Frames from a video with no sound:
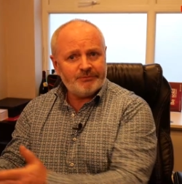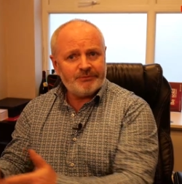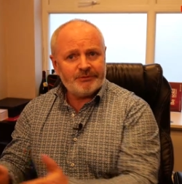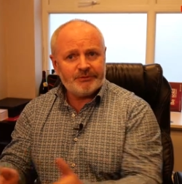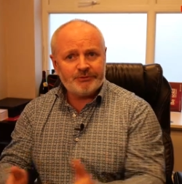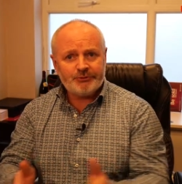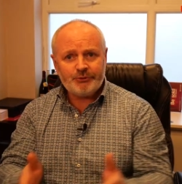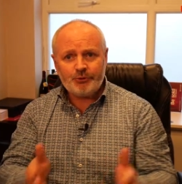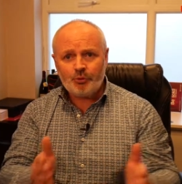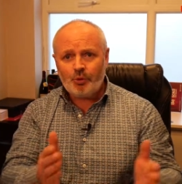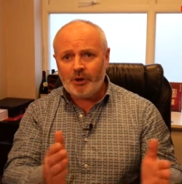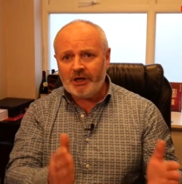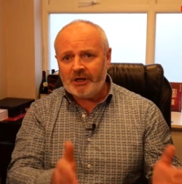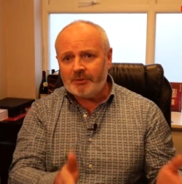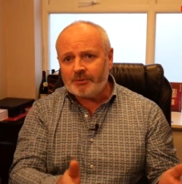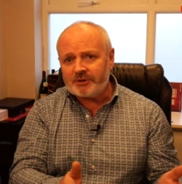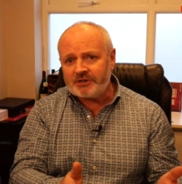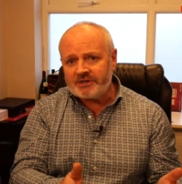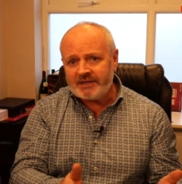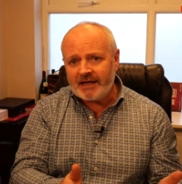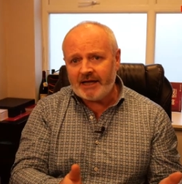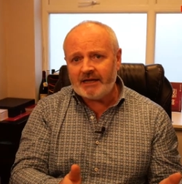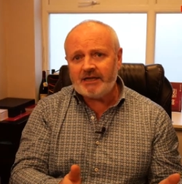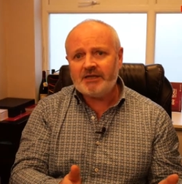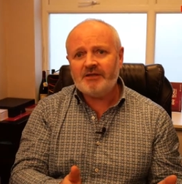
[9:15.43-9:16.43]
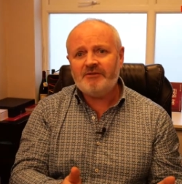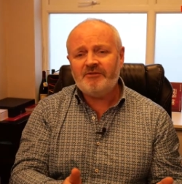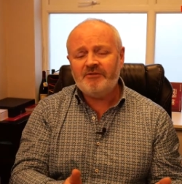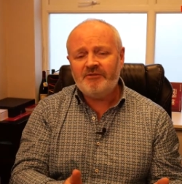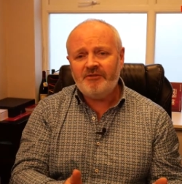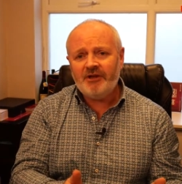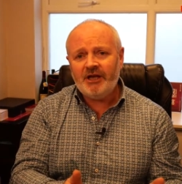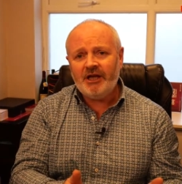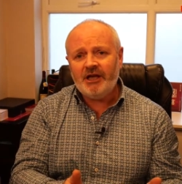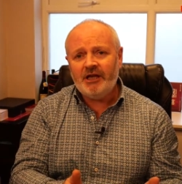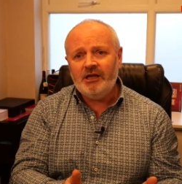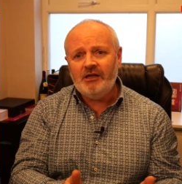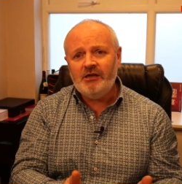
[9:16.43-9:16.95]
So 20% of the
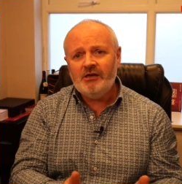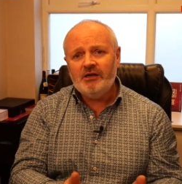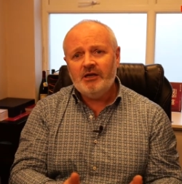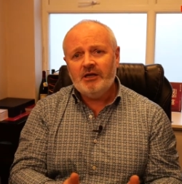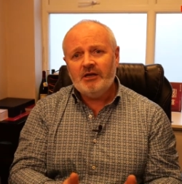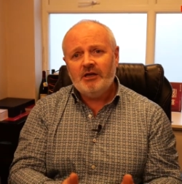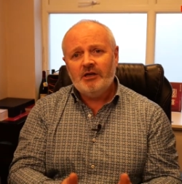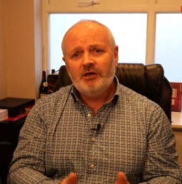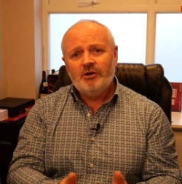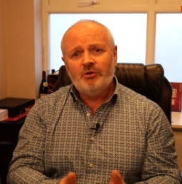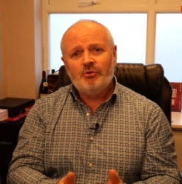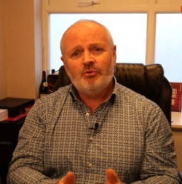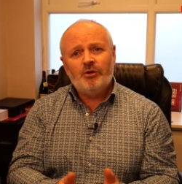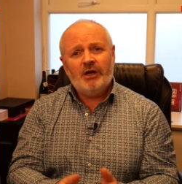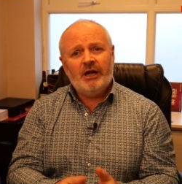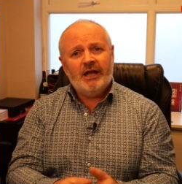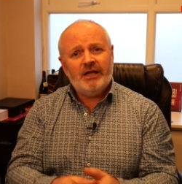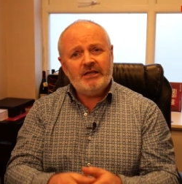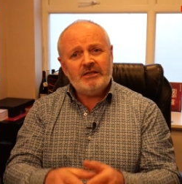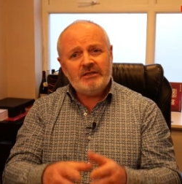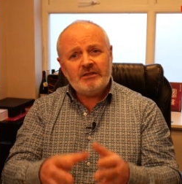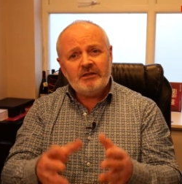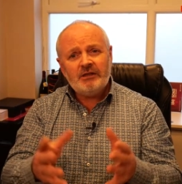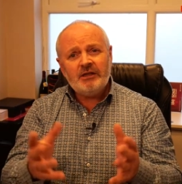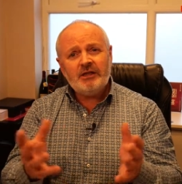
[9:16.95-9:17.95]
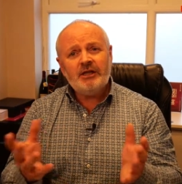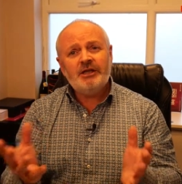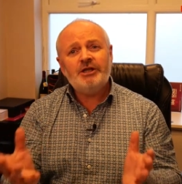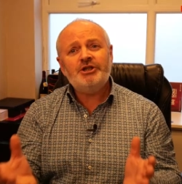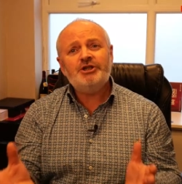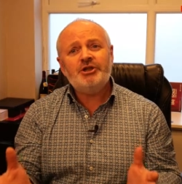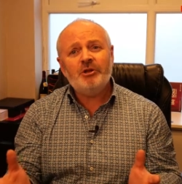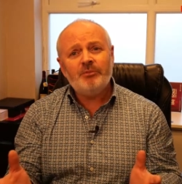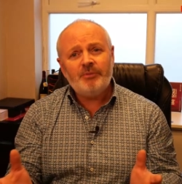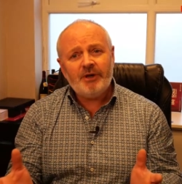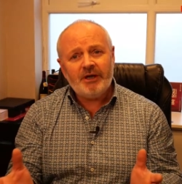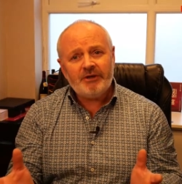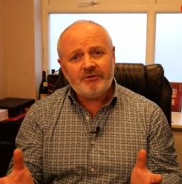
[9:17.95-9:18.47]
fee relates to the
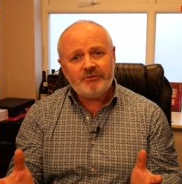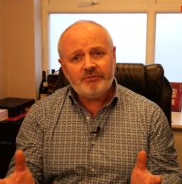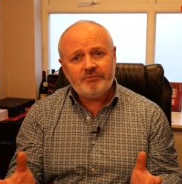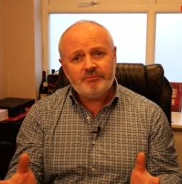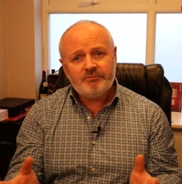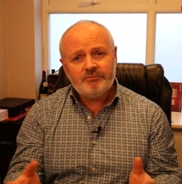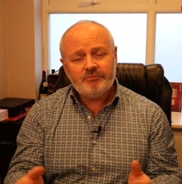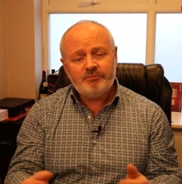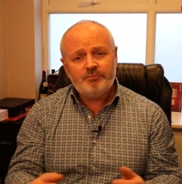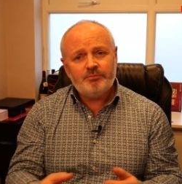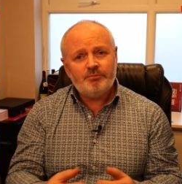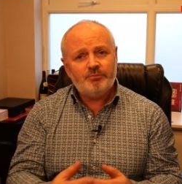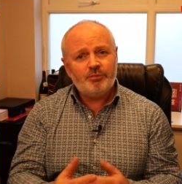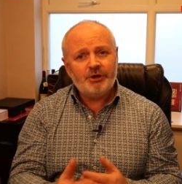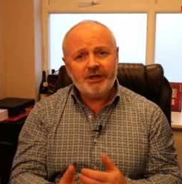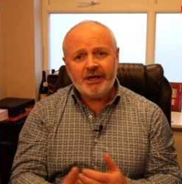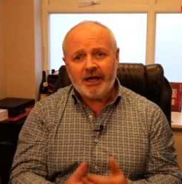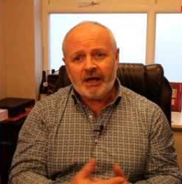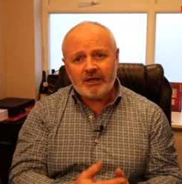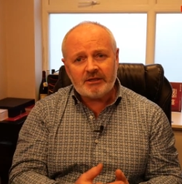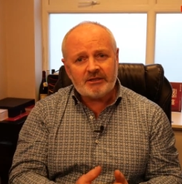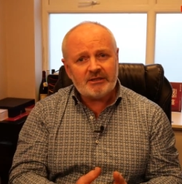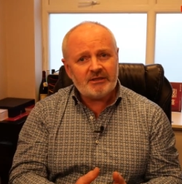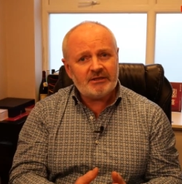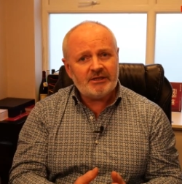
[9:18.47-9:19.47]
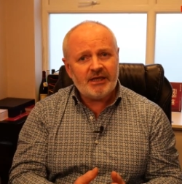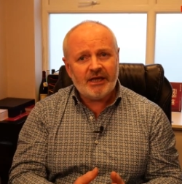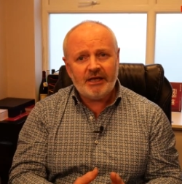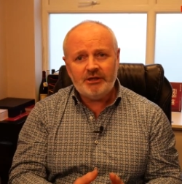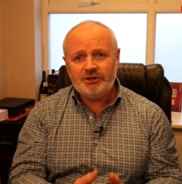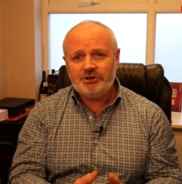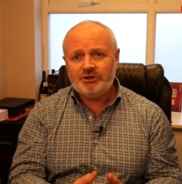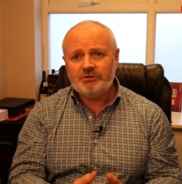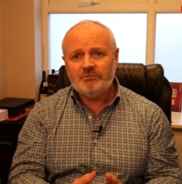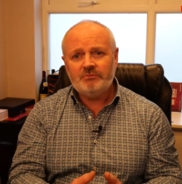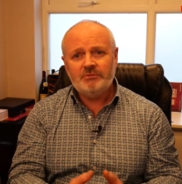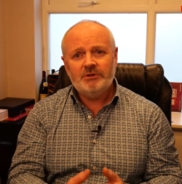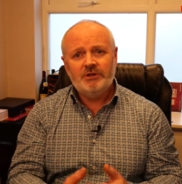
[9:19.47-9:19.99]
initial bit,
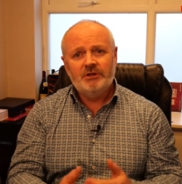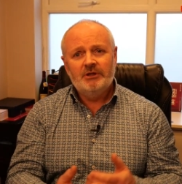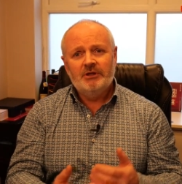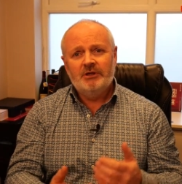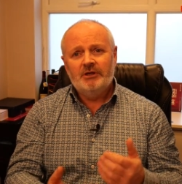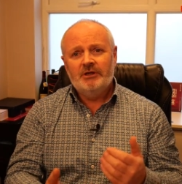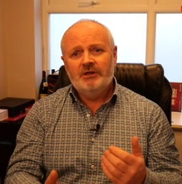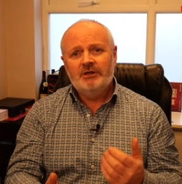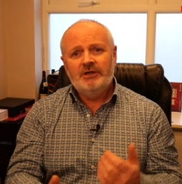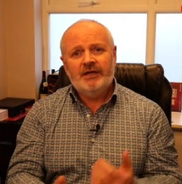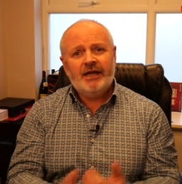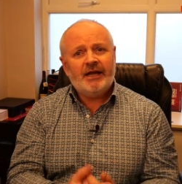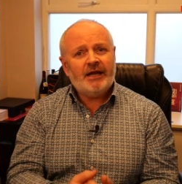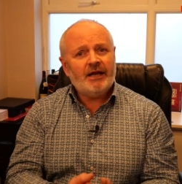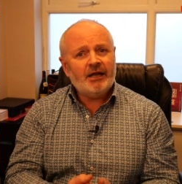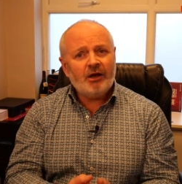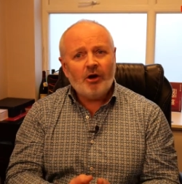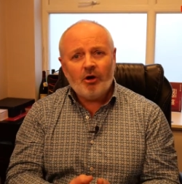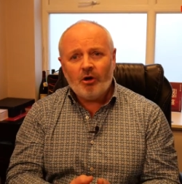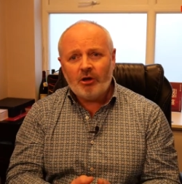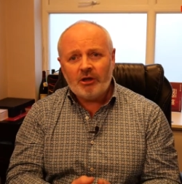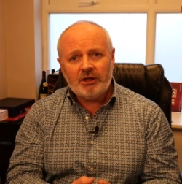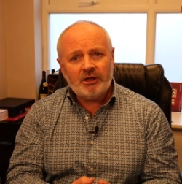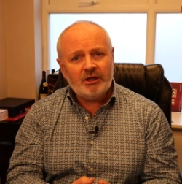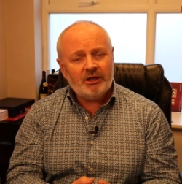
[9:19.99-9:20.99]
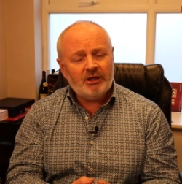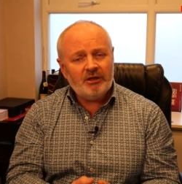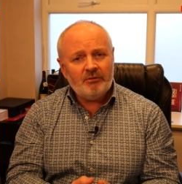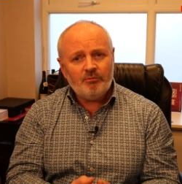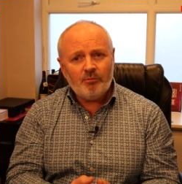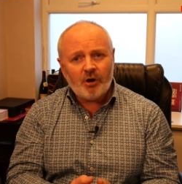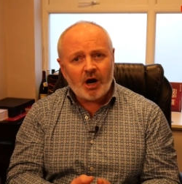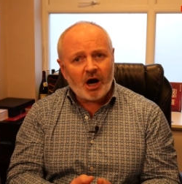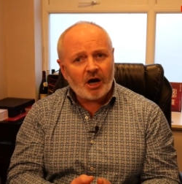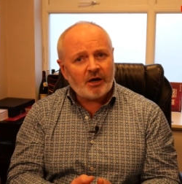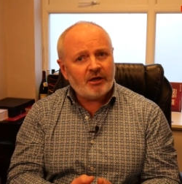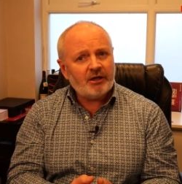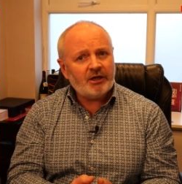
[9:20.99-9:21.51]
pre-consultation, getting all the
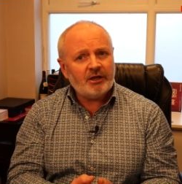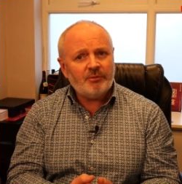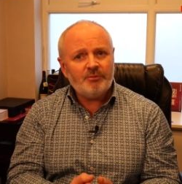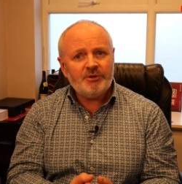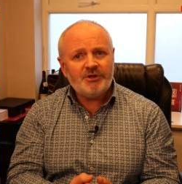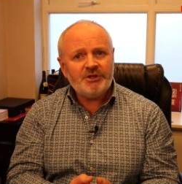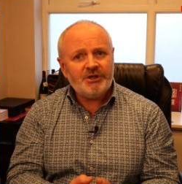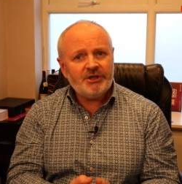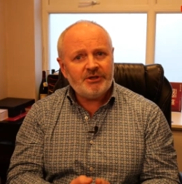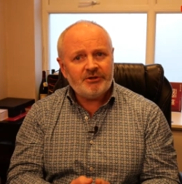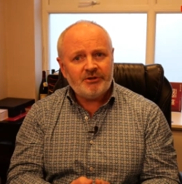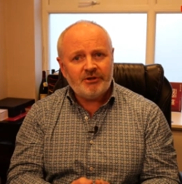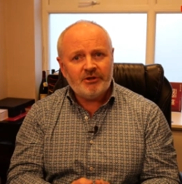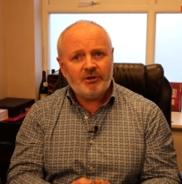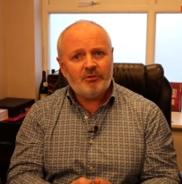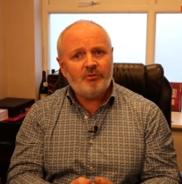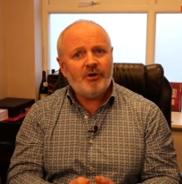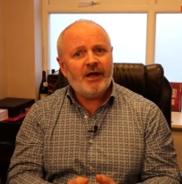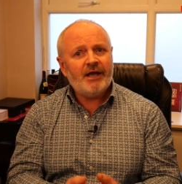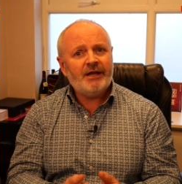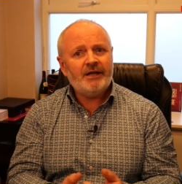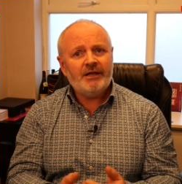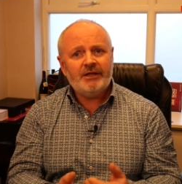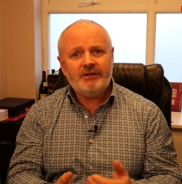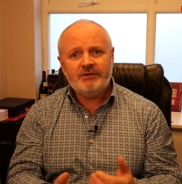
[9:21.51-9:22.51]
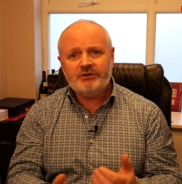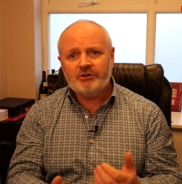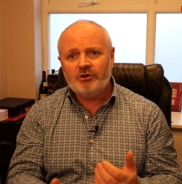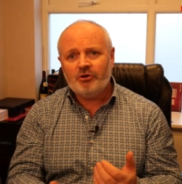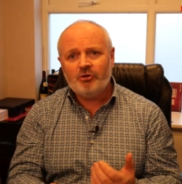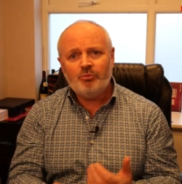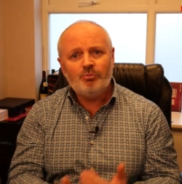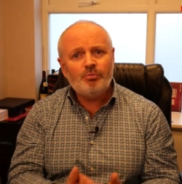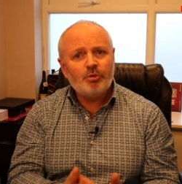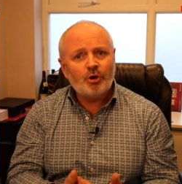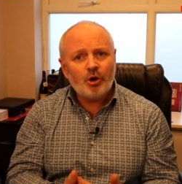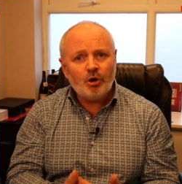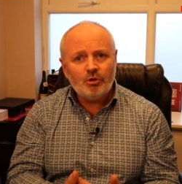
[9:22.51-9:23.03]
marketing material ready. So
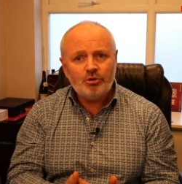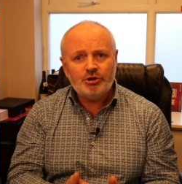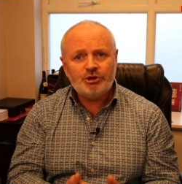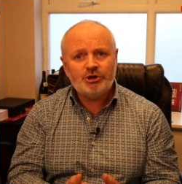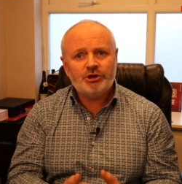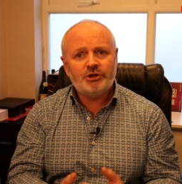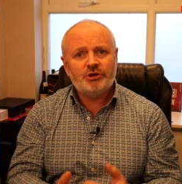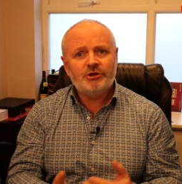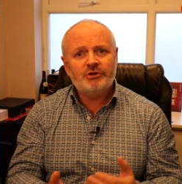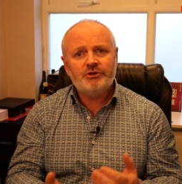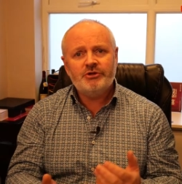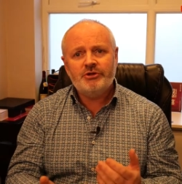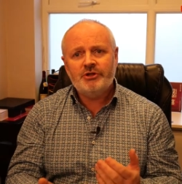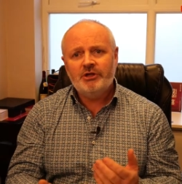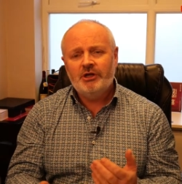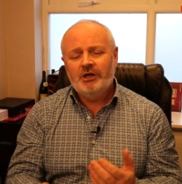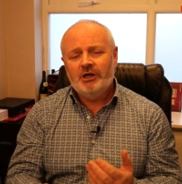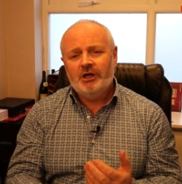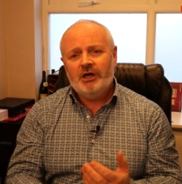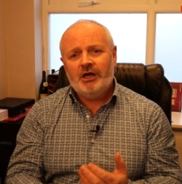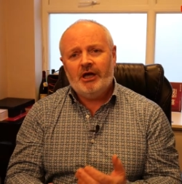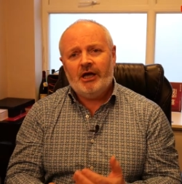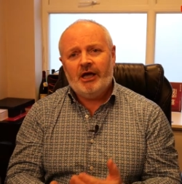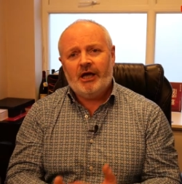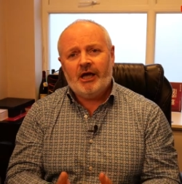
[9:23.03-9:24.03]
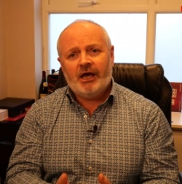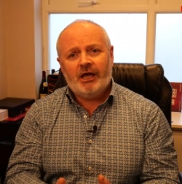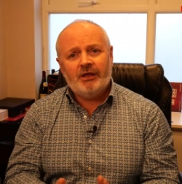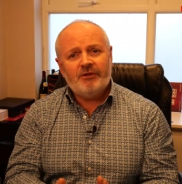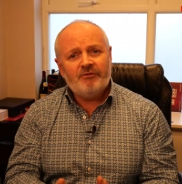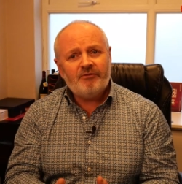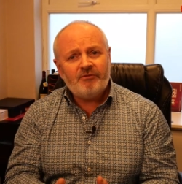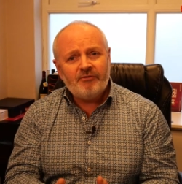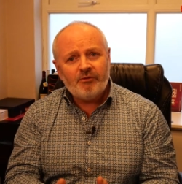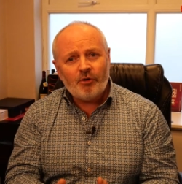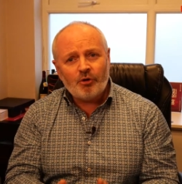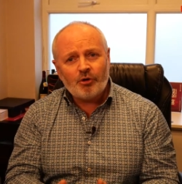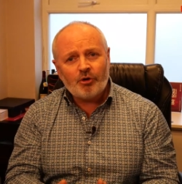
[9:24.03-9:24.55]
brochures, the
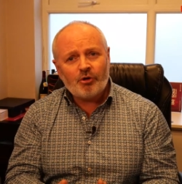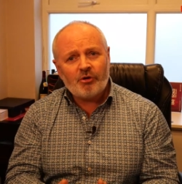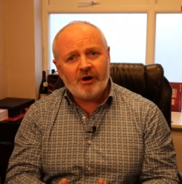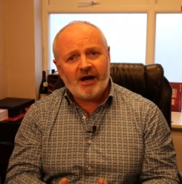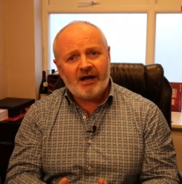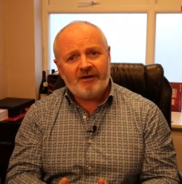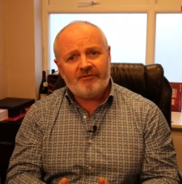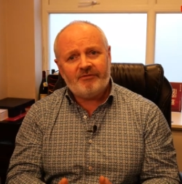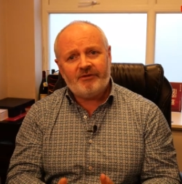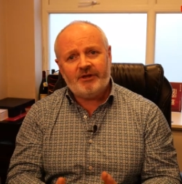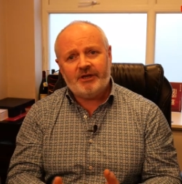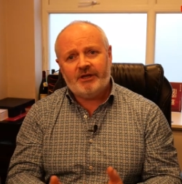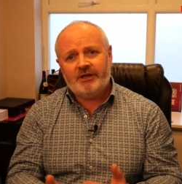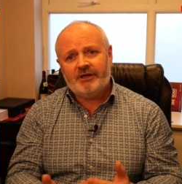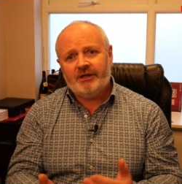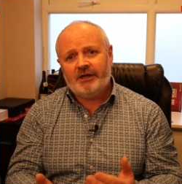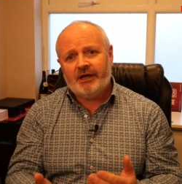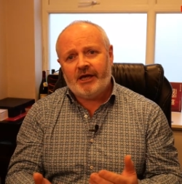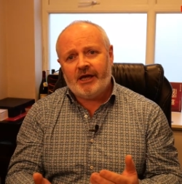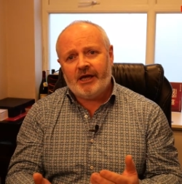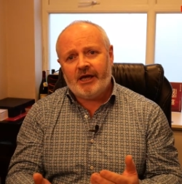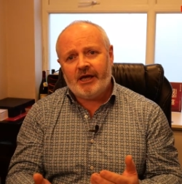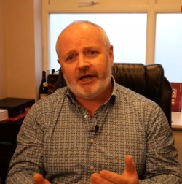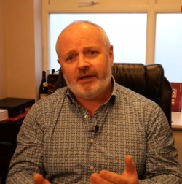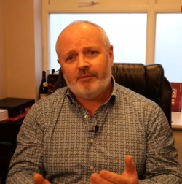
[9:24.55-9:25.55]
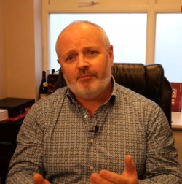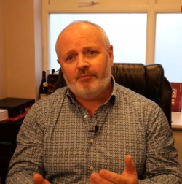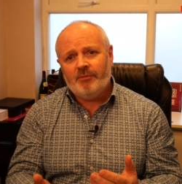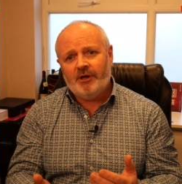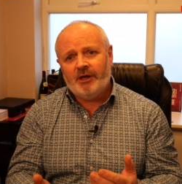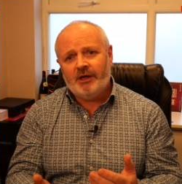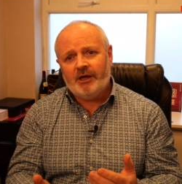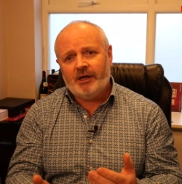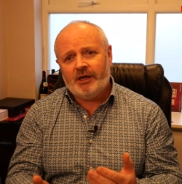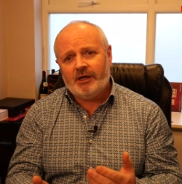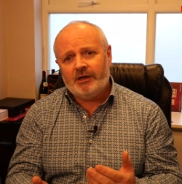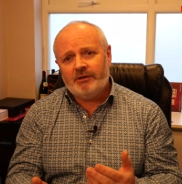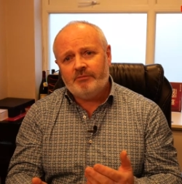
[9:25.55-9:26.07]
photographic,
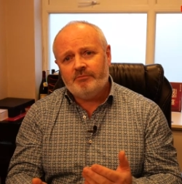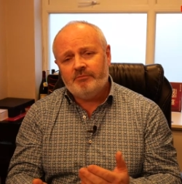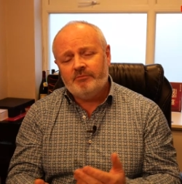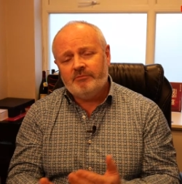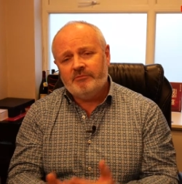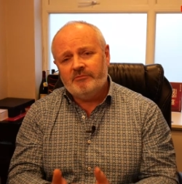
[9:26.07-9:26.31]
the